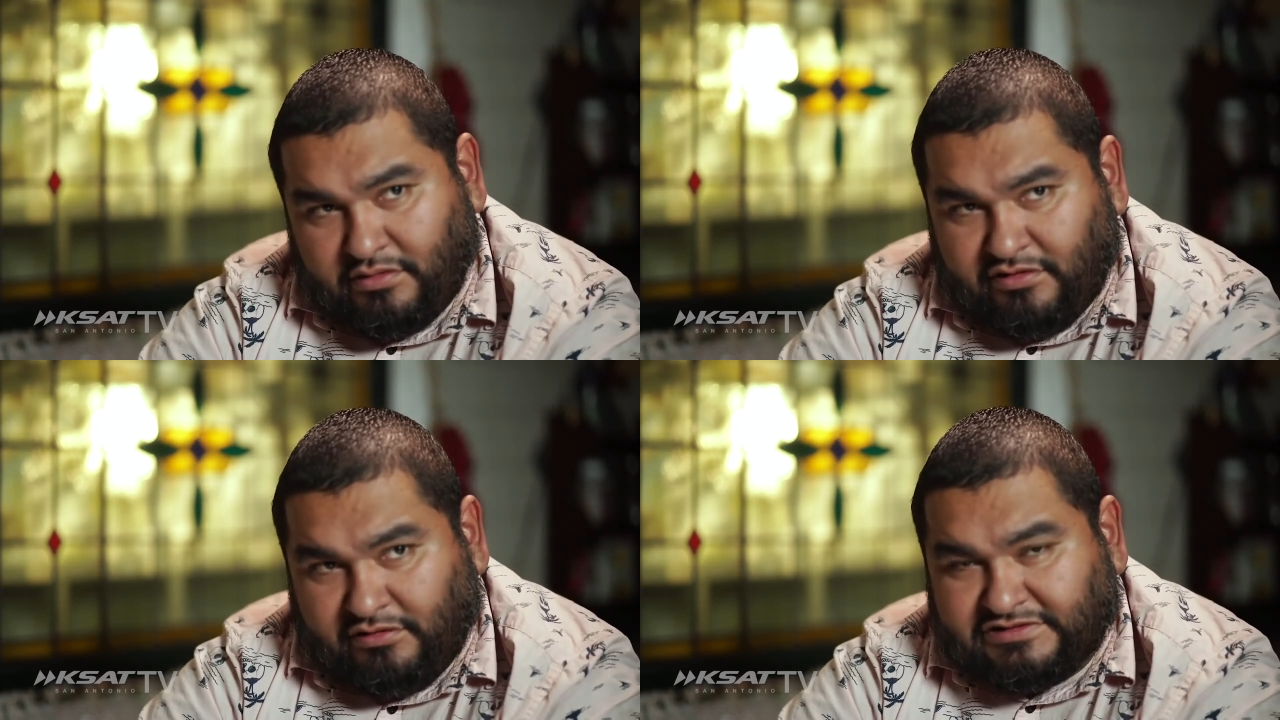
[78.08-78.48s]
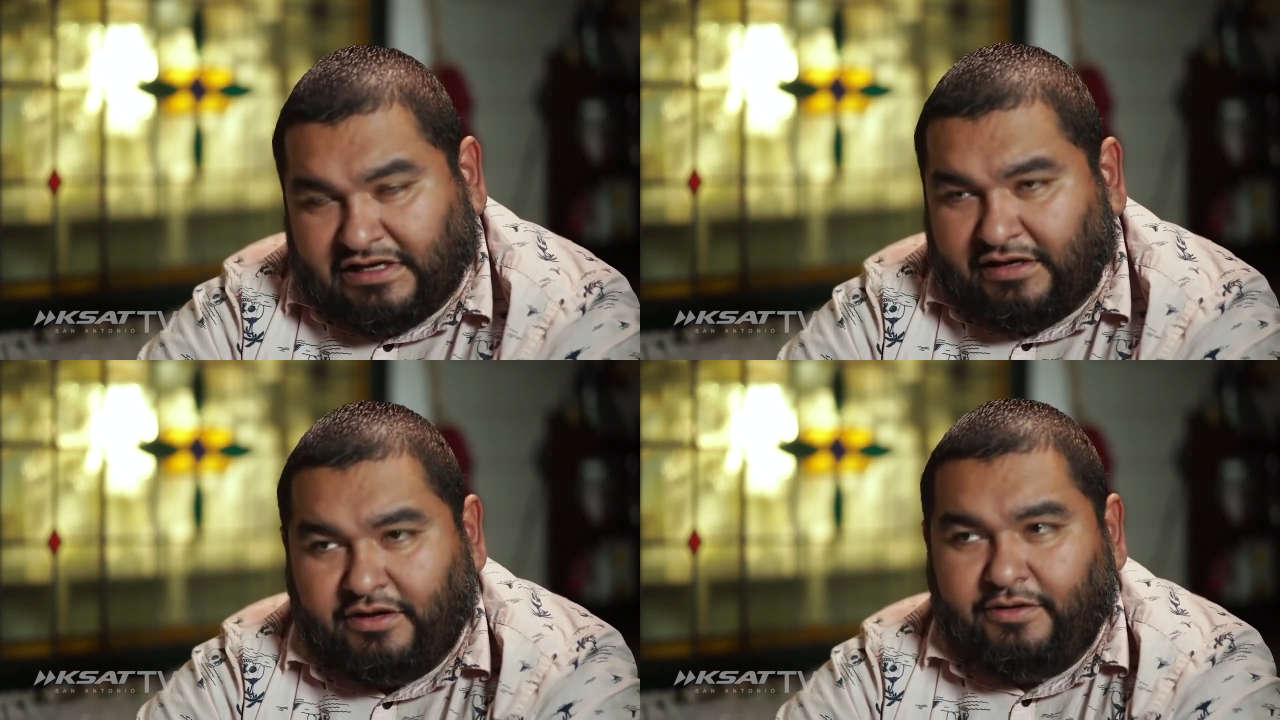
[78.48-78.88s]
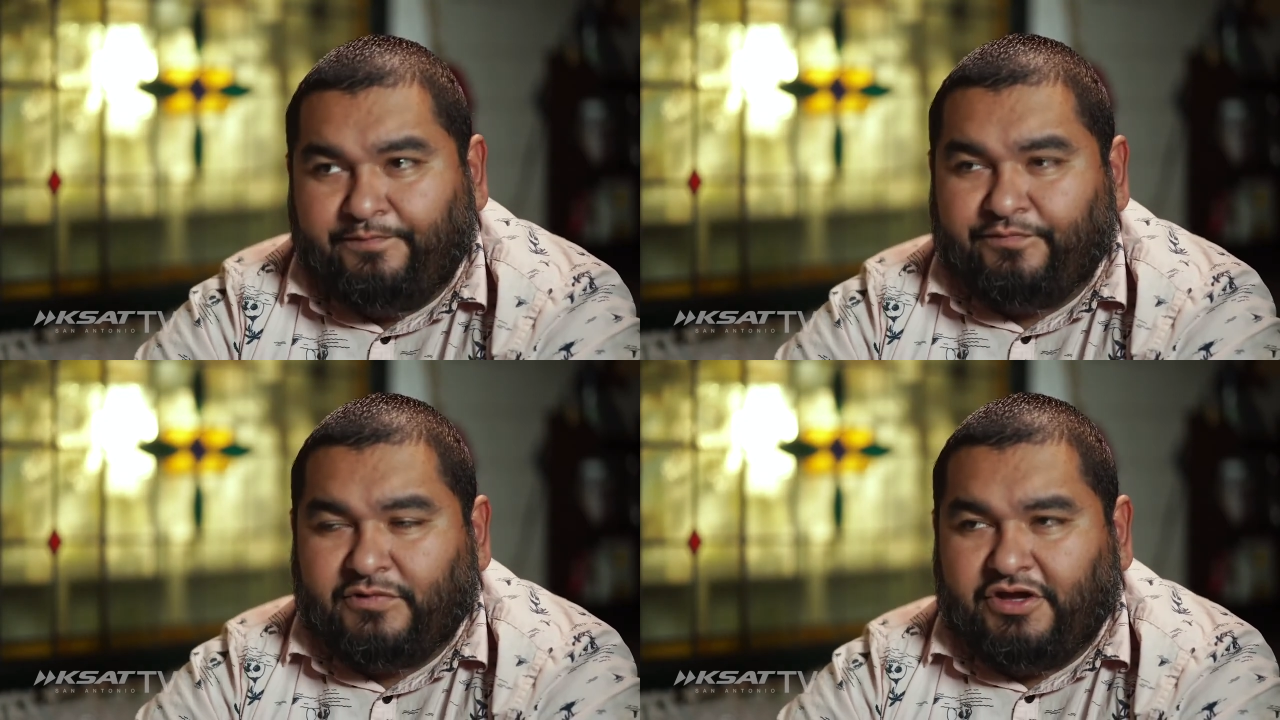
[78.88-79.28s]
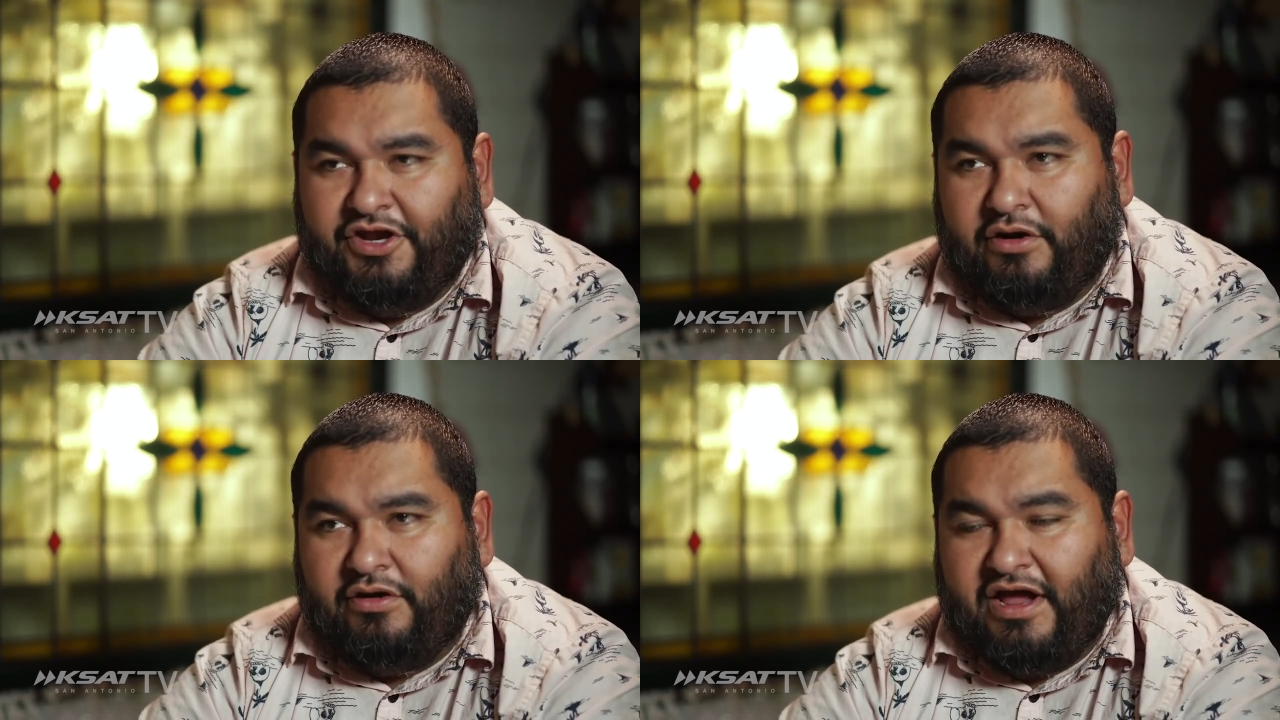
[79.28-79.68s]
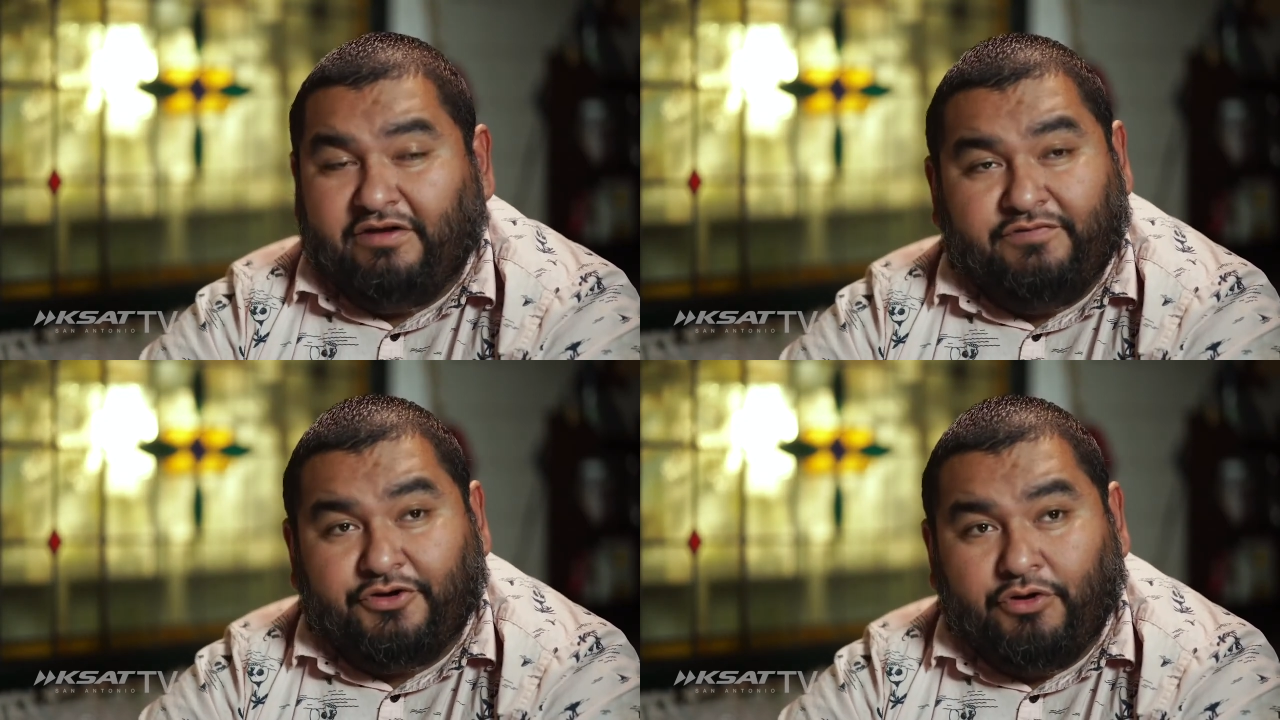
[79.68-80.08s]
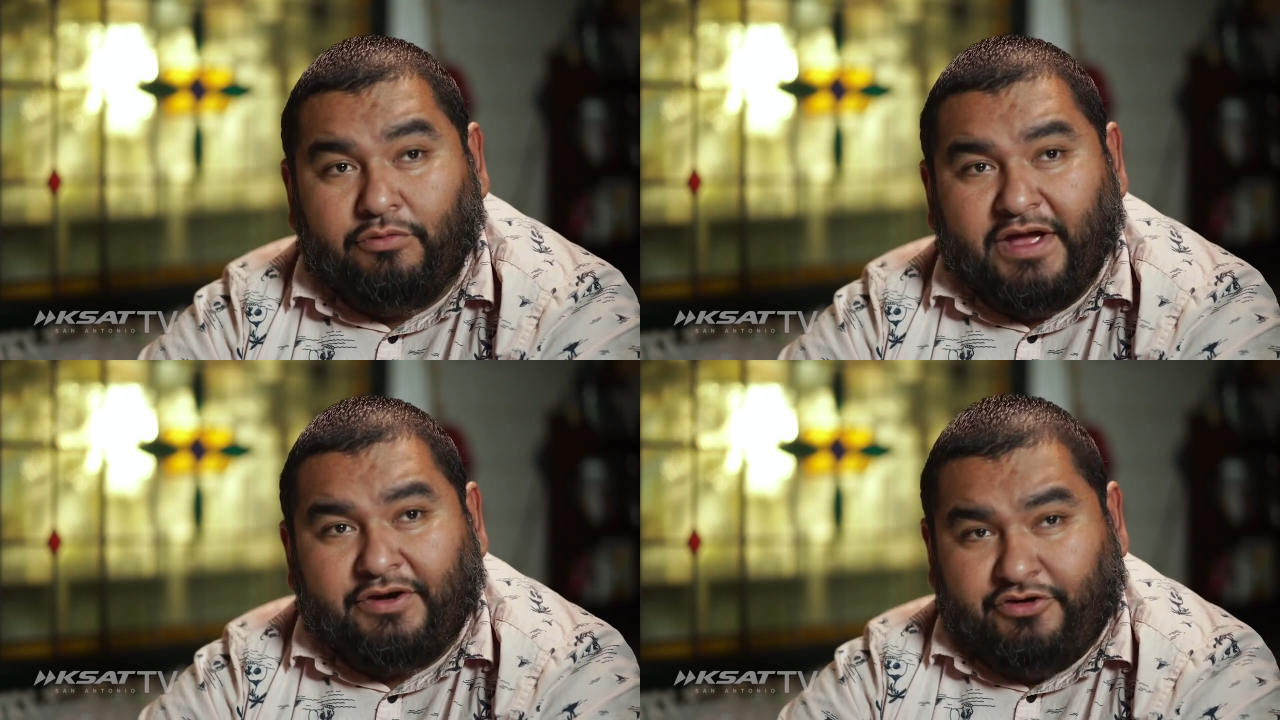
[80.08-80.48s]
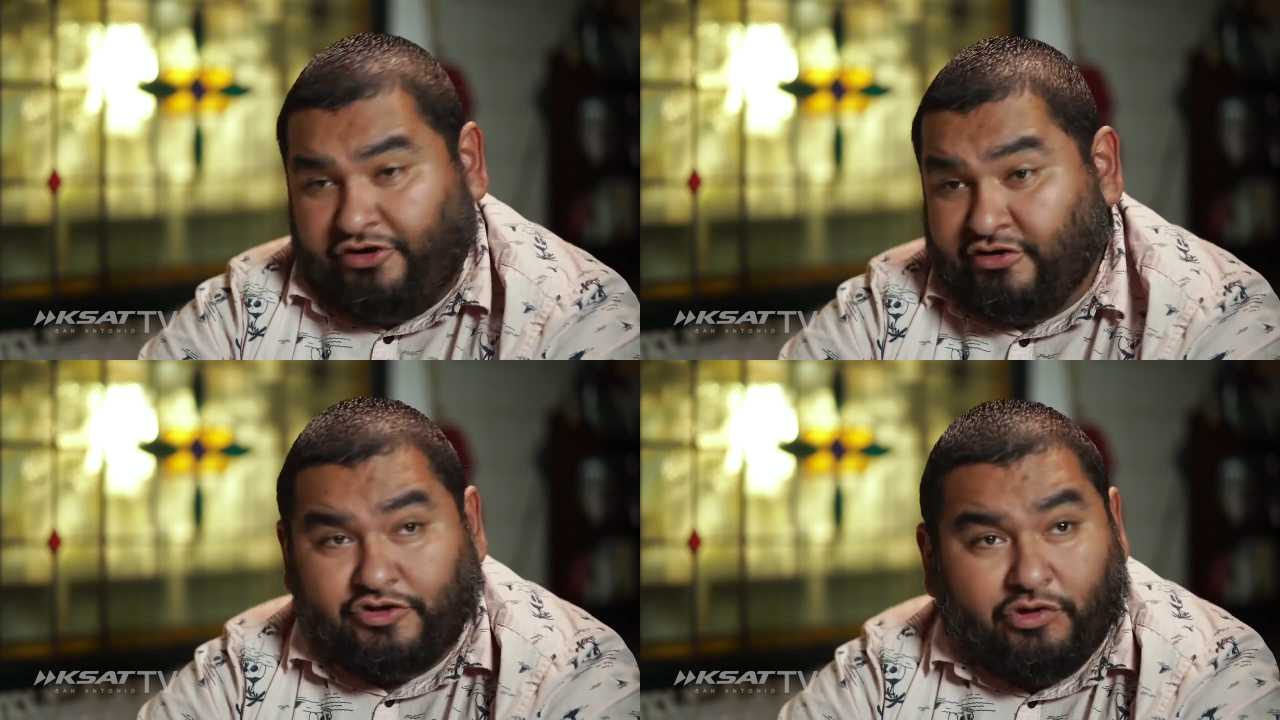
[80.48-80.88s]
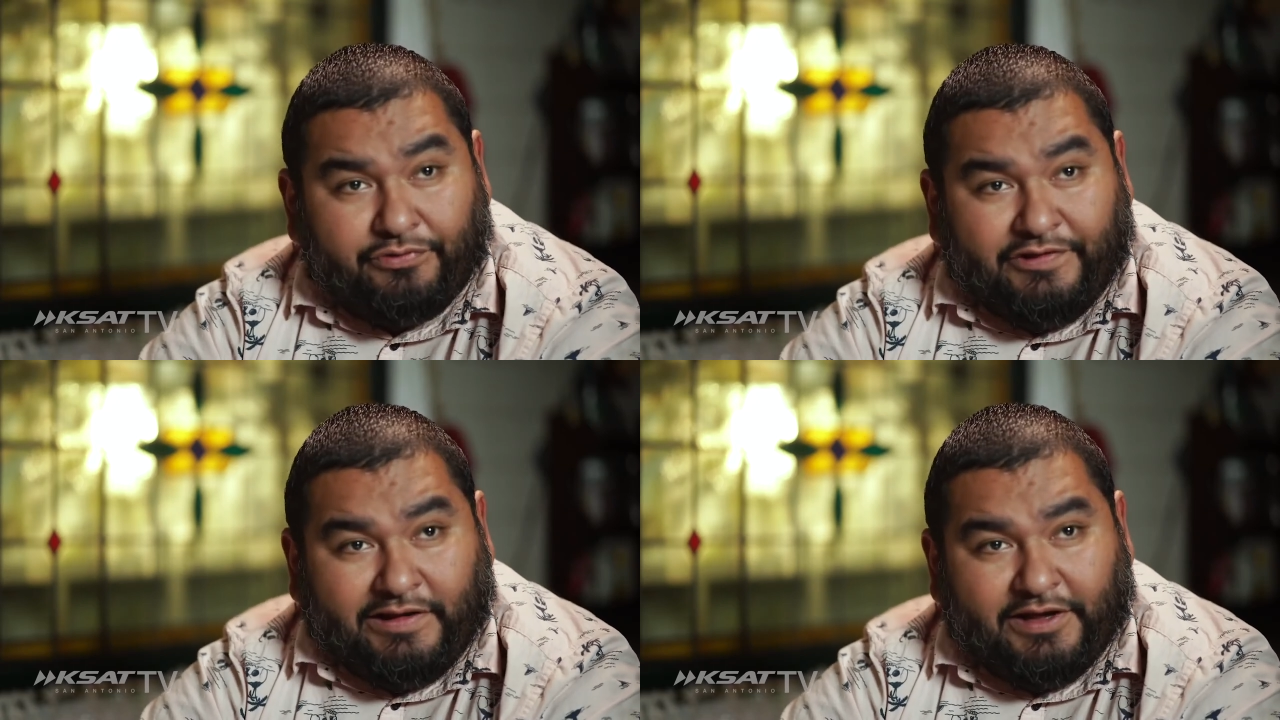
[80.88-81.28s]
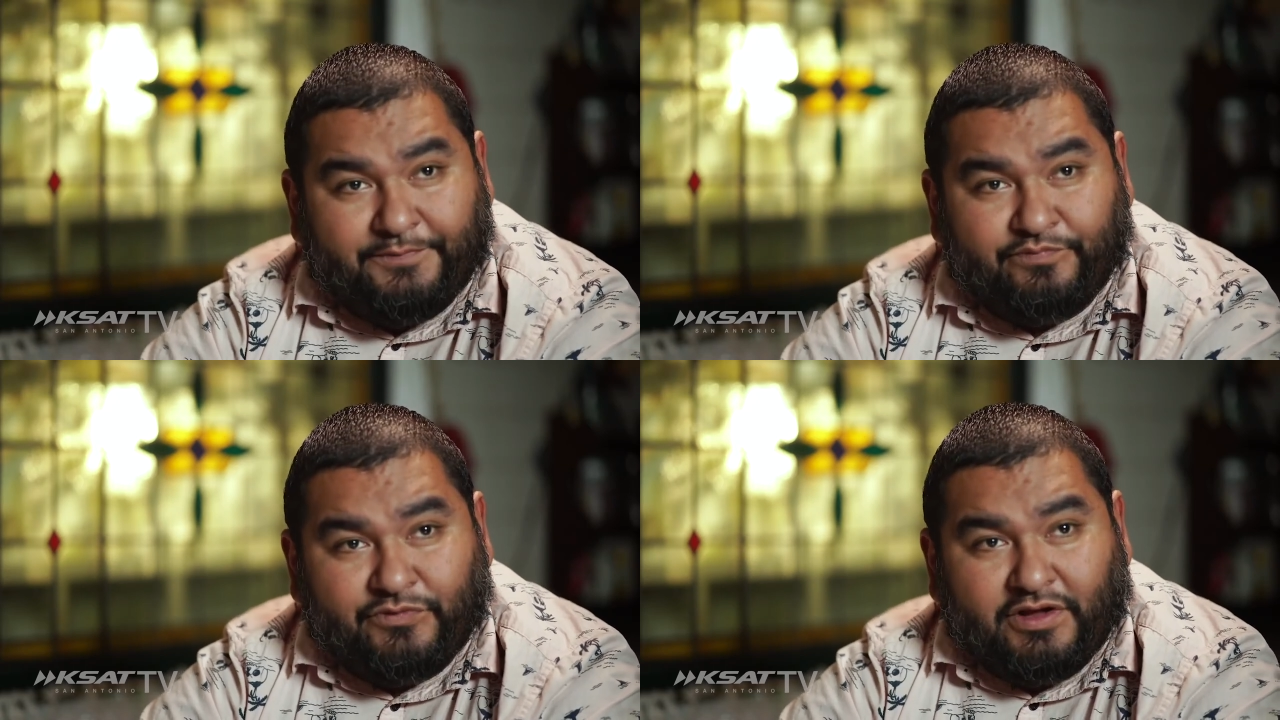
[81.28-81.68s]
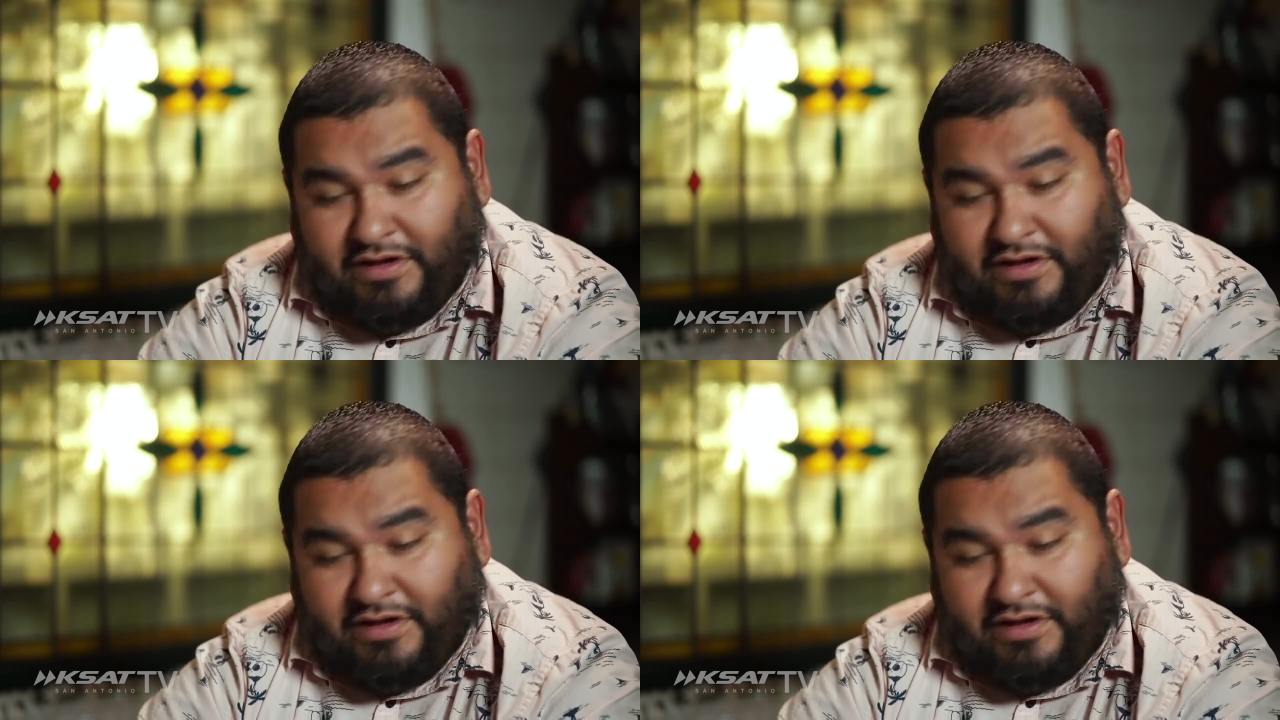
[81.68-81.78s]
and you'll sell it, you know, and if you don't know better, you cook the whole thing